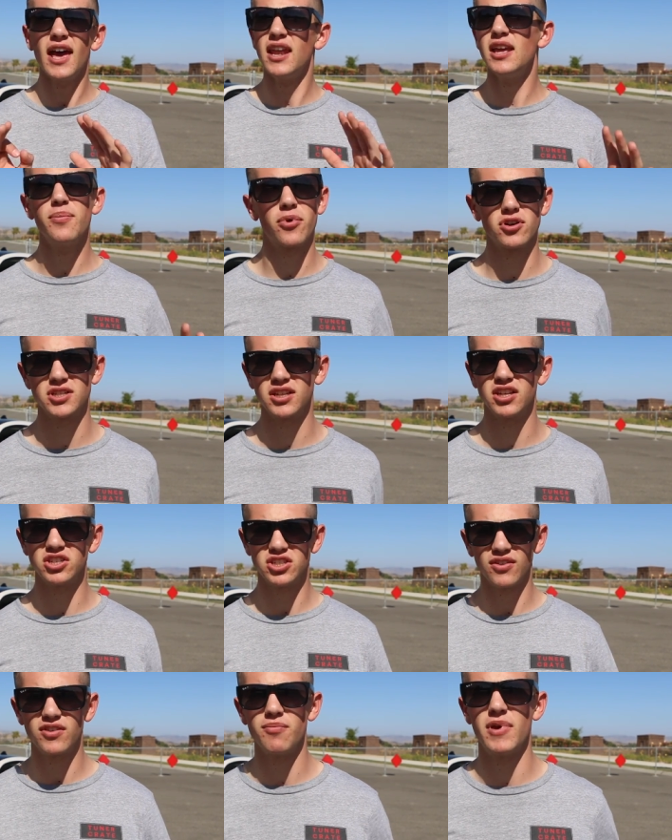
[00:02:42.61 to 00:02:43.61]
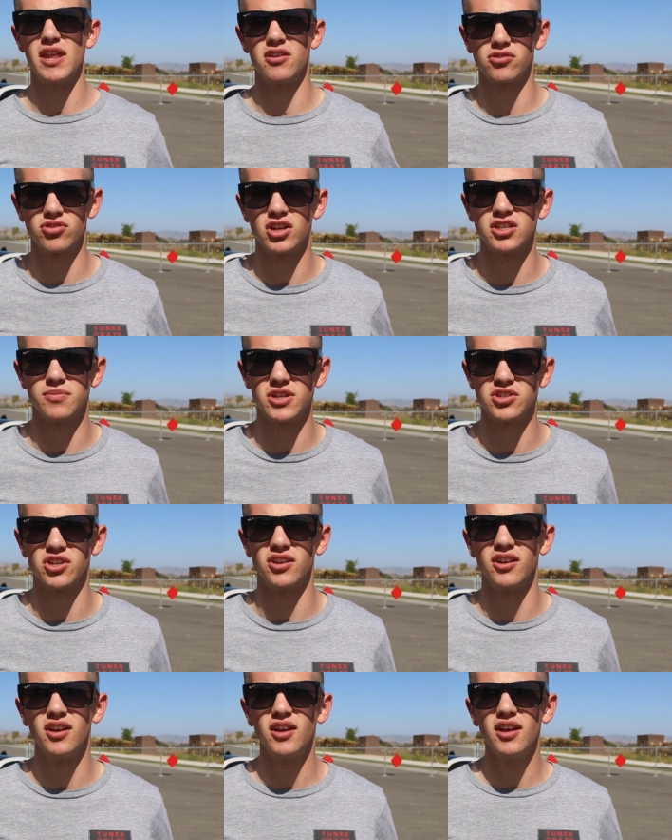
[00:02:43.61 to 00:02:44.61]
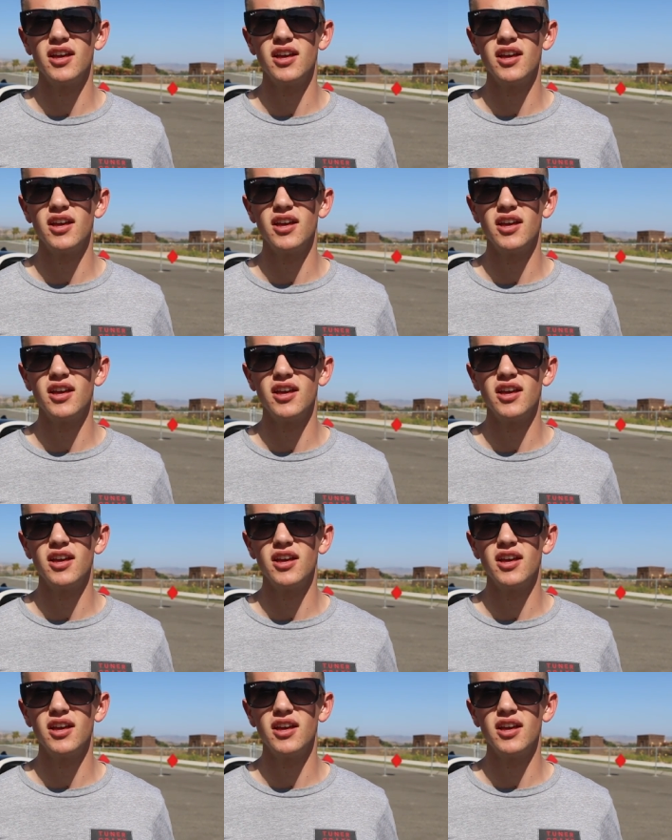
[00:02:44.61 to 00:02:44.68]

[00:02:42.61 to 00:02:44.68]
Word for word: any person can shift a manual transmission.